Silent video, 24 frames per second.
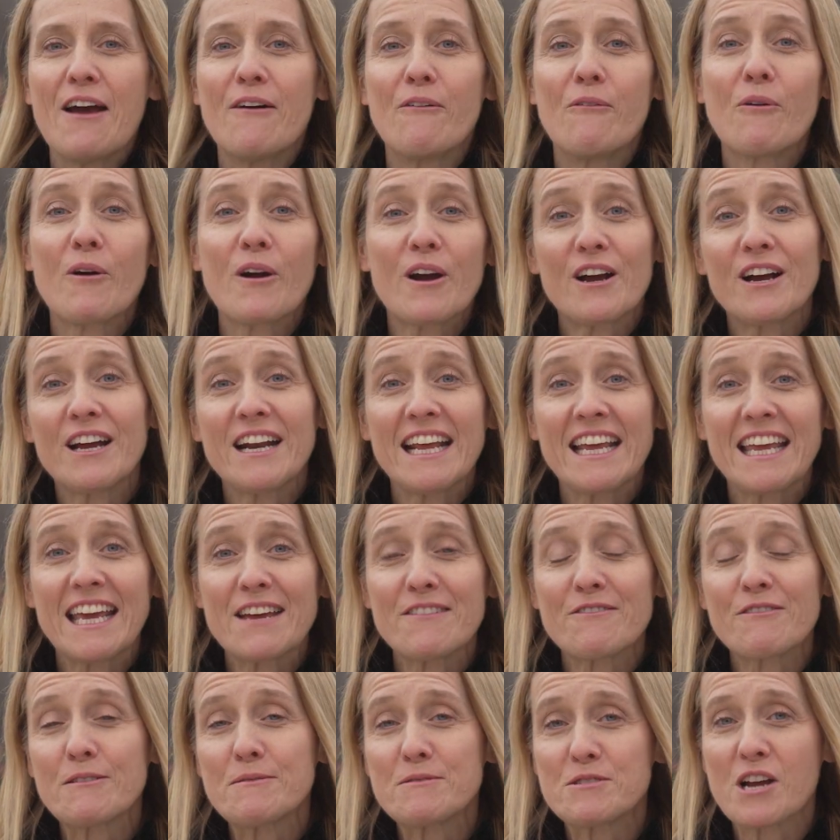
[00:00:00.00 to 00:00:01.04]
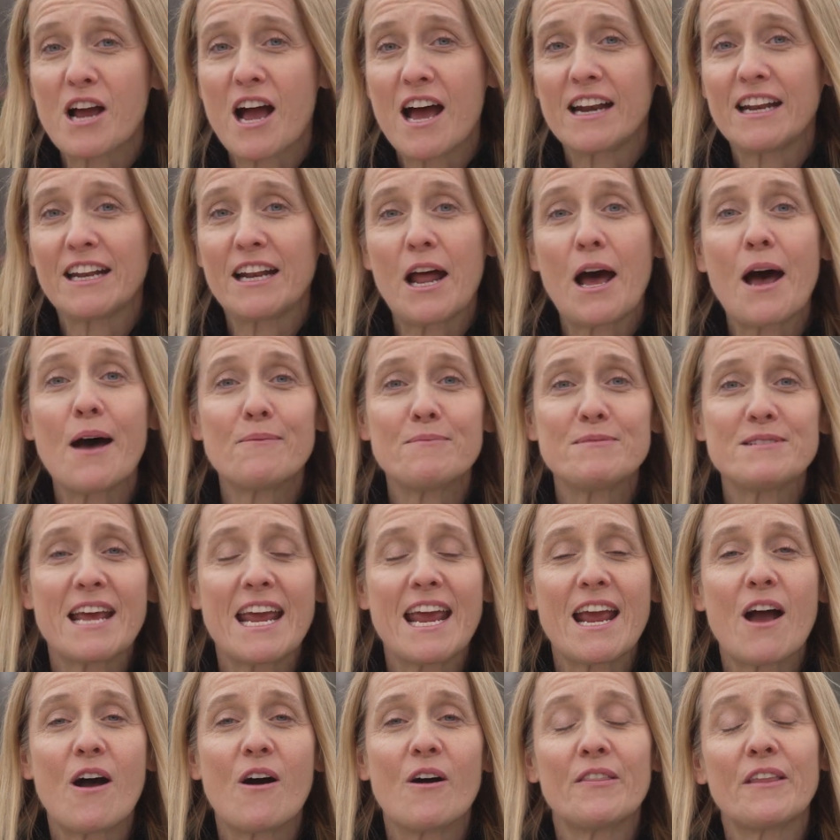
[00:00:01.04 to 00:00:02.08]
We're going to get from John an
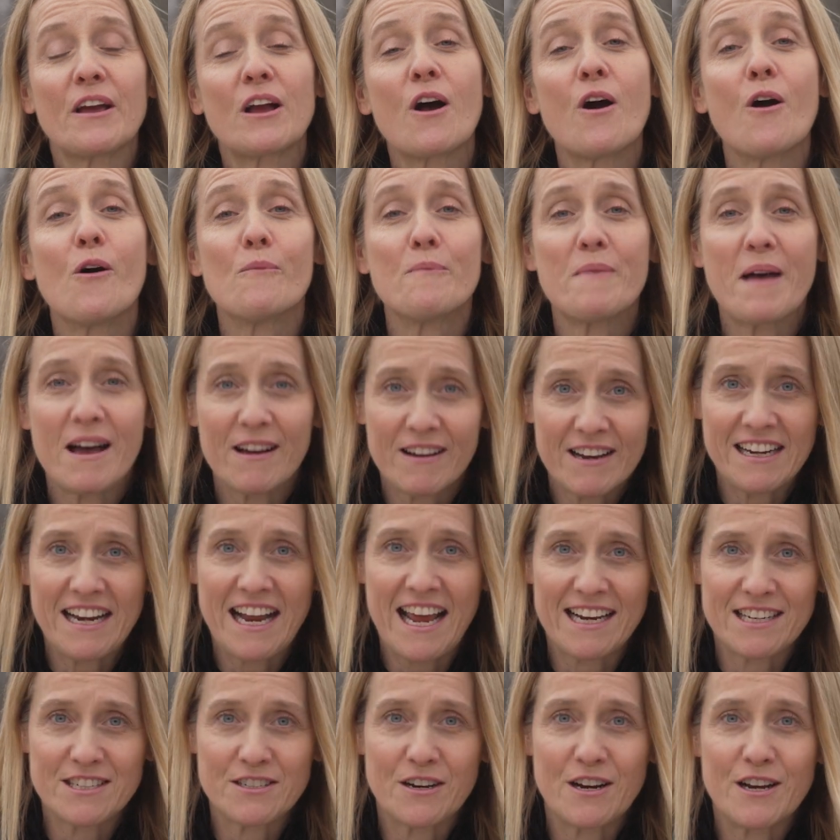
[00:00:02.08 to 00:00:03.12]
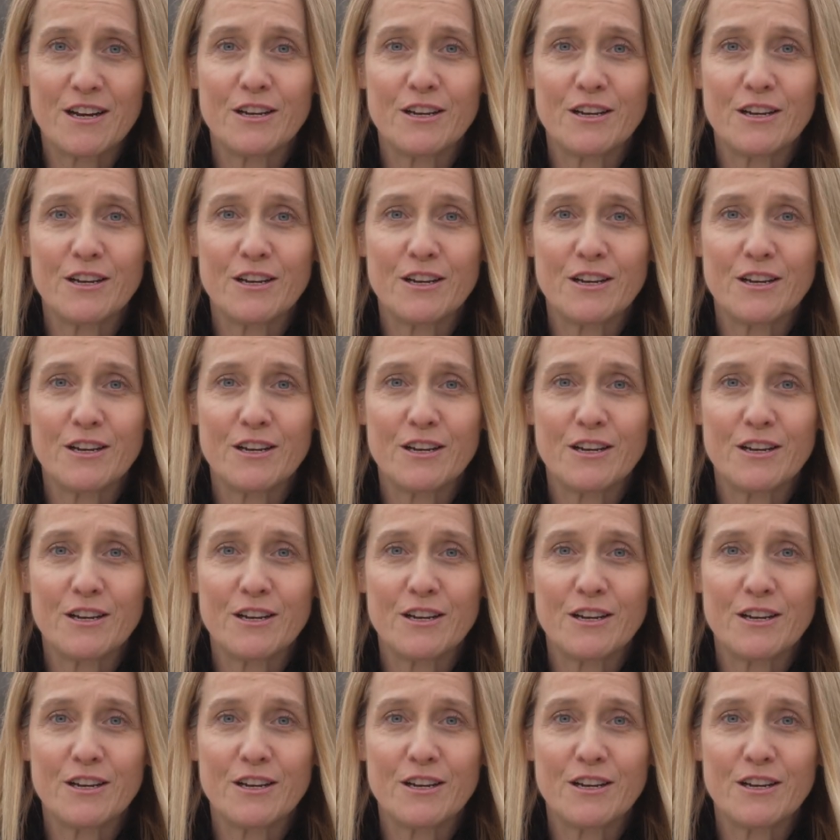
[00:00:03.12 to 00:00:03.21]
update on the Coal Mountain Connector,